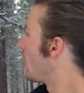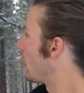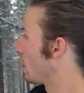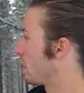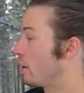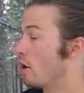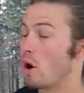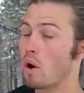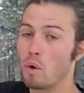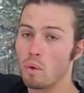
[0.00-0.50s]

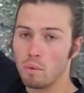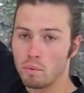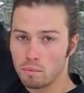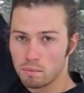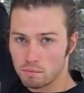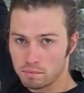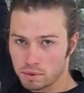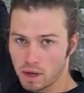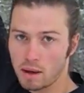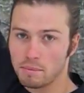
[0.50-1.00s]
go
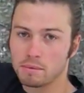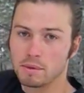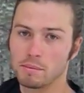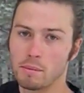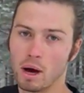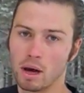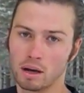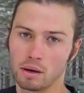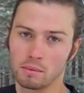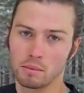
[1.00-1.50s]
top to
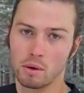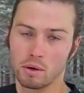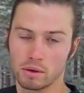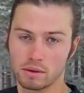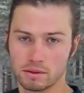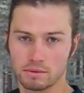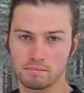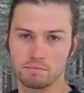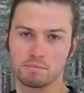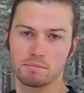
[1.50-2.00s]
bottom or
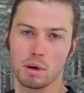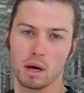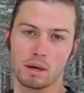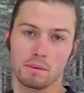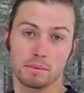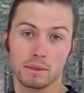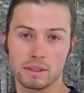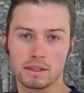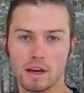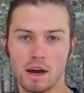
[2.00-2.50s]
bottom
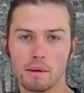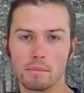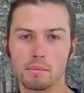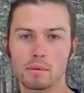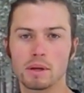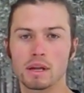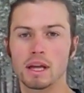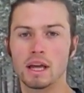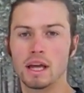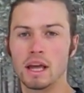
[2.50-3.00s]
to top.
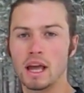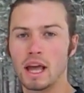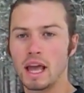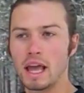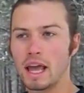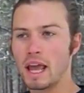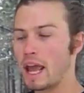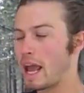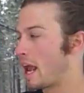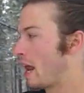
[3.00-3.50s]

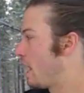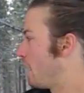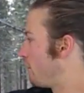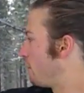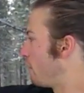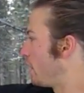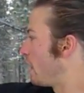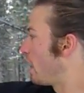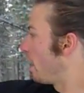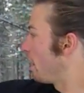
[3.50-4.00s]
And if
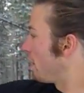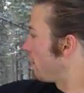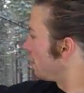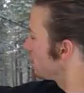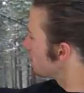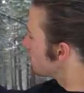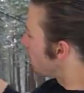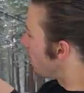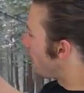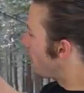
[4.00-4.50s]
we cut
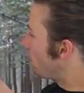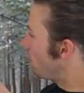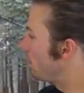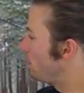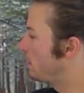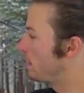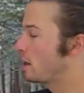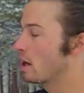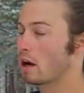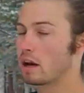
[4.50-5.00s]
this way, we'd
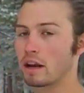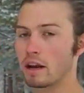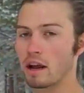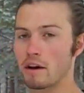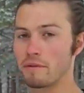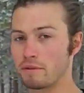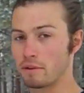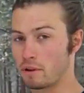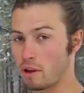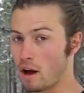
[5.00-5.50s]
be cutting
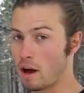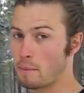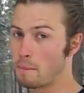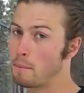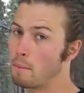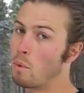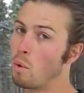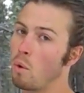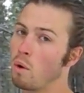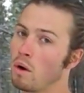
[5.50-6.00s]
off a lot
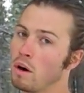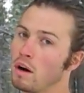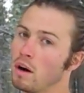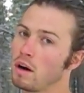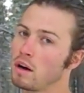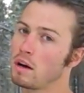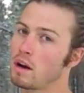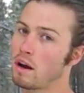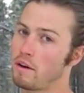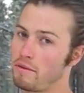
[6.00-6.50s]
more
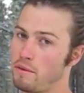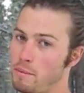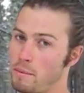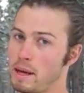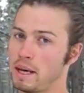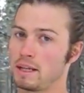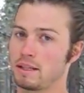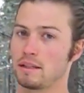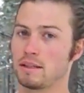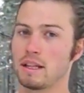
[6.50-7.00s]
of the
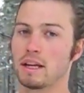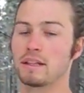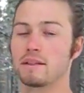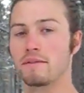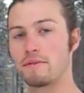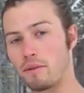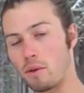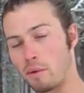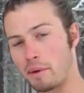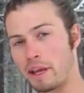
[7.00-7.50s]
medicine that's
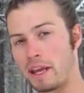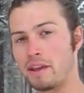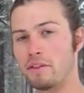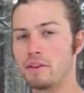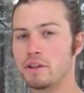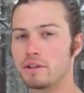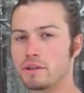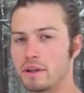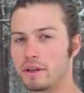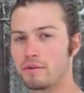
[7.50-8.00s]
flowing in the
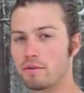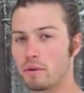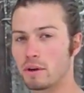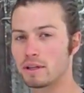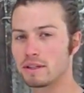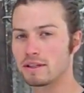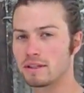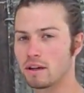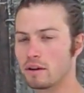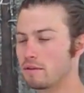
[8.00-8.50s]
tree for
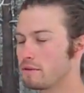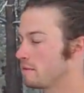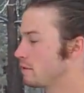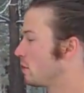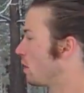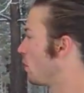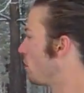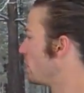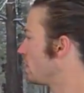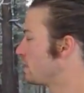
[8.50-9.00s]
itself.
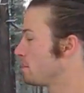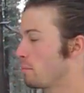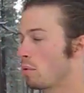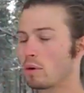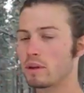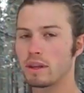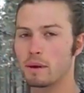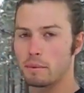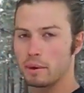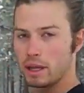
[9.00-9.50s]
So it's
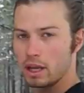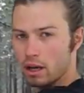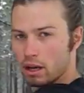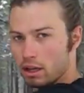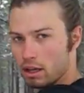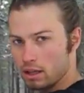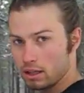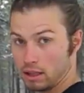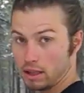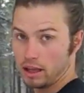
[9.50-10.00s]
important that we cut
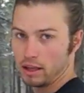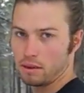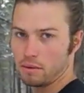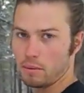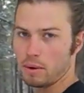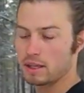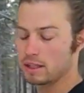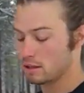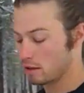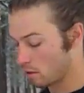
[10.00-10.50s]

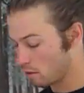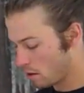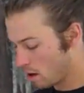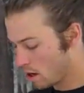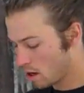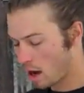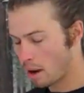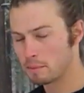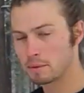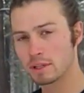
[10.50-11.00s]
lengthwise. So
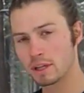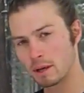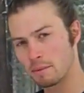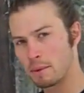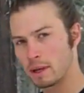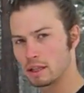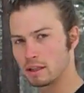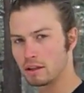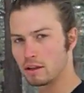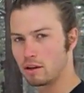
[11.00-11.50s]
I'm just going to
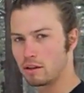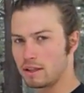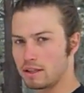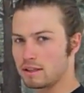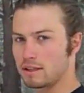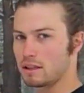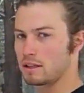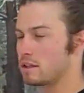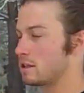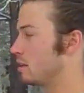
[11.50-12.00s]
make a little
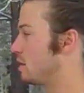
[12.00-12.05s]
incision